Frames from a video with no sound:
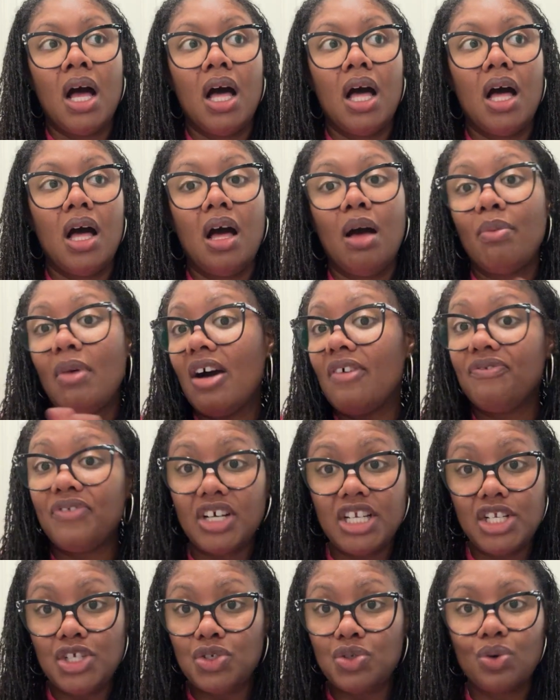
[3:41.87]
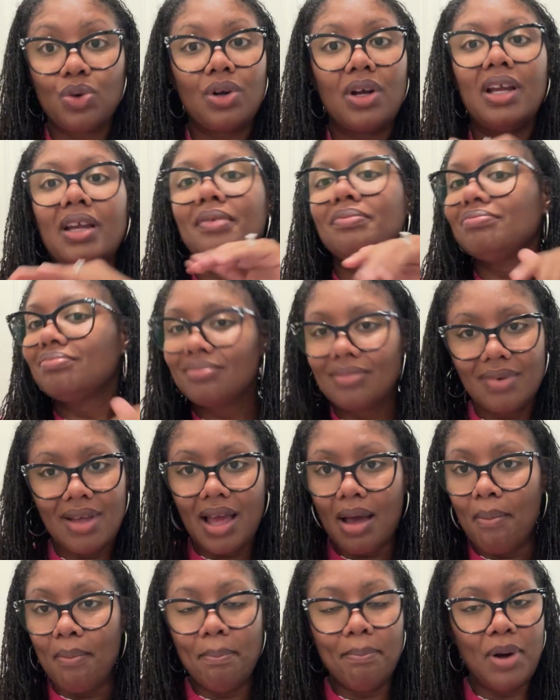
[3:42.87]
A funny story,
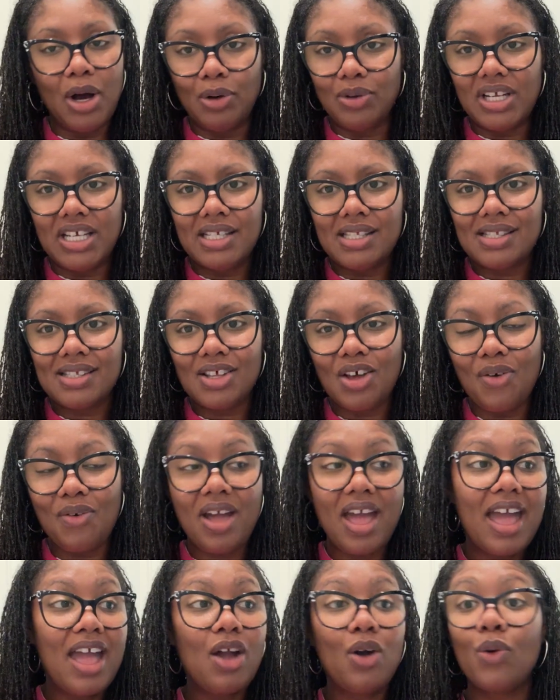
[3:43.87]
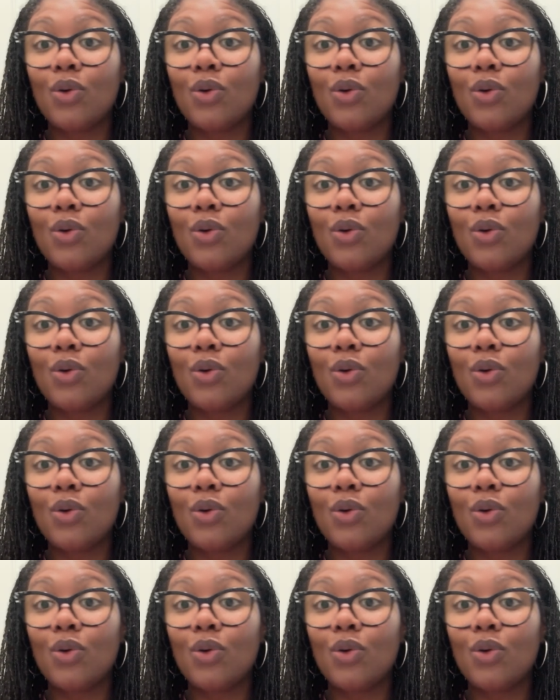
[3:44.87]
bonus, okay?